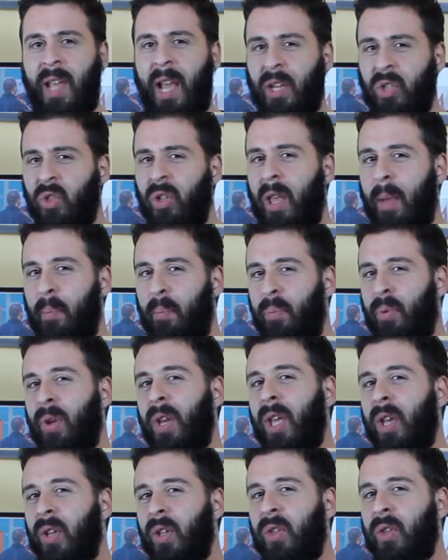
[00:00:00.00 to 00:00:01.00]
Actually a pretty
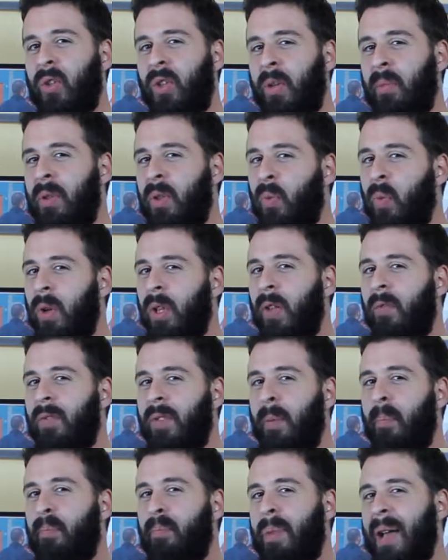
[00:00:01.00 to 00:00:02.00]
good tournament, one of
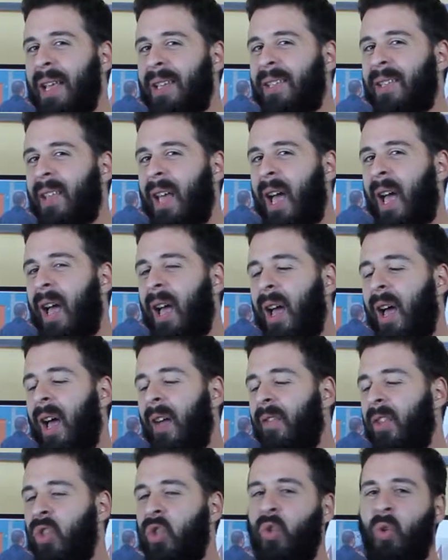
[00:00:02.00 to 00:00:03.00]
the best
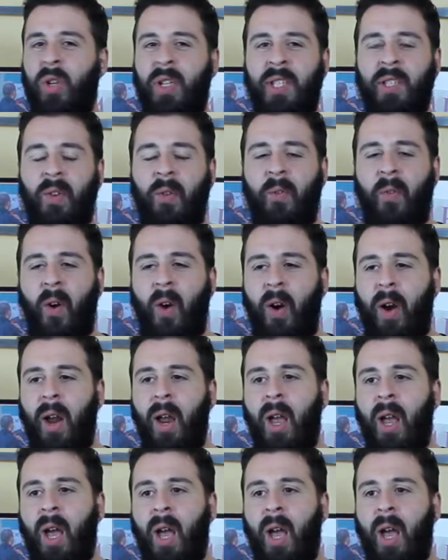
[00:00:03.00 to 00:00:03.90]
I've enjoyed so far.